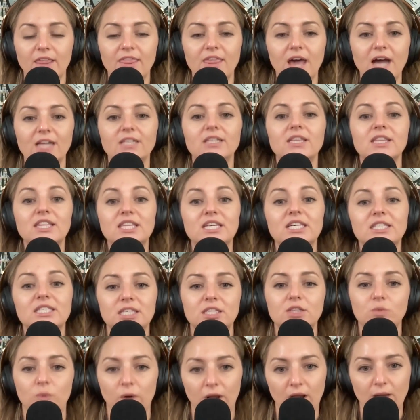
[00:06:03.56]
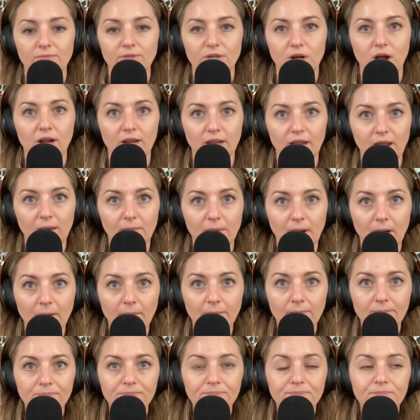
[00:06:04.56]
Like that, this is what I'm talking
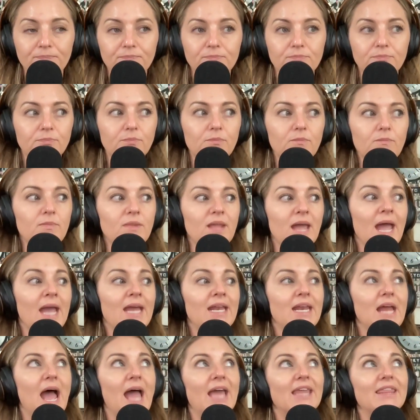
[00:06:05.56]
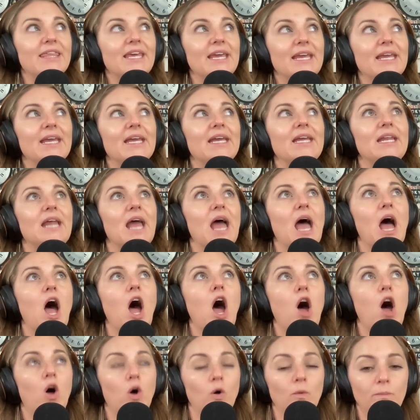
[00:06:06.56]
about. And I think it
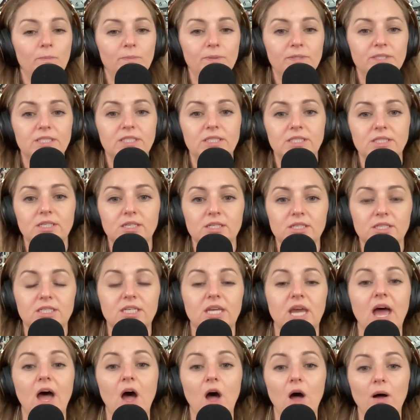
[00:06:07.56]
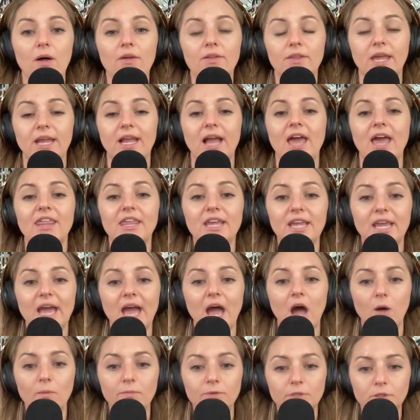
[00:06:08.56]
helps to help, like, I think
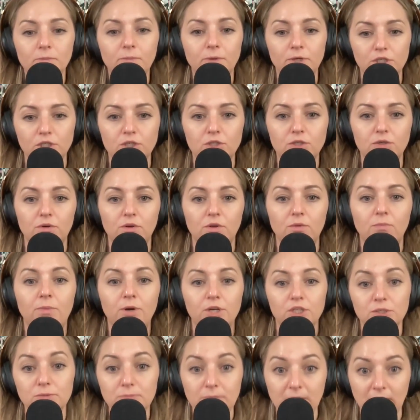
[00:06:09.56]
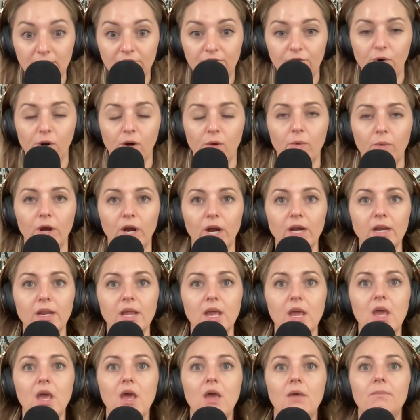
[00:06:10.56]
it helps push me
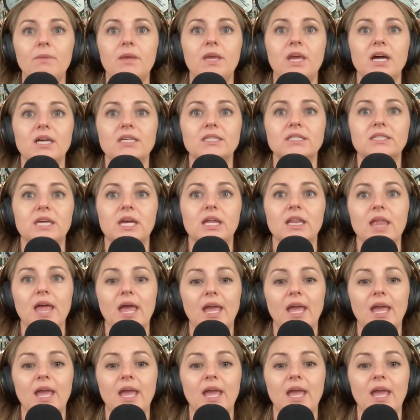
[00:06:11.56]
forward because